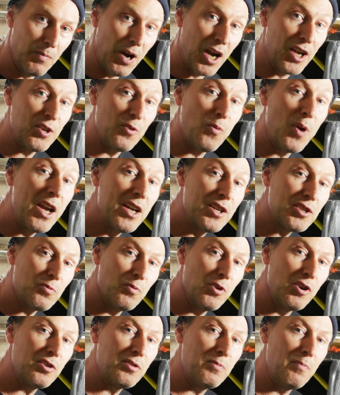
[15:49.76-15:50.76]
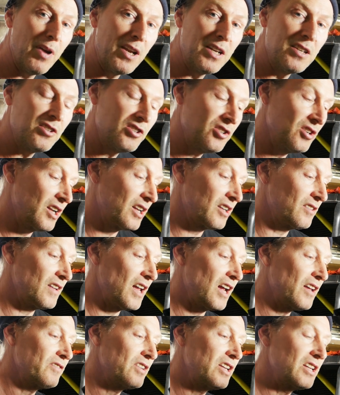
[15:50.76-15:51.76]
By the way, it's worth mentioning
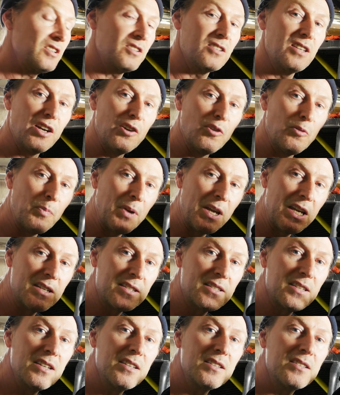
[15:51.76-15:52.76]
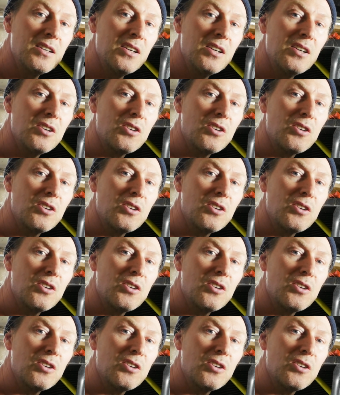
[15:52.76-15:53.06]
that these little pieces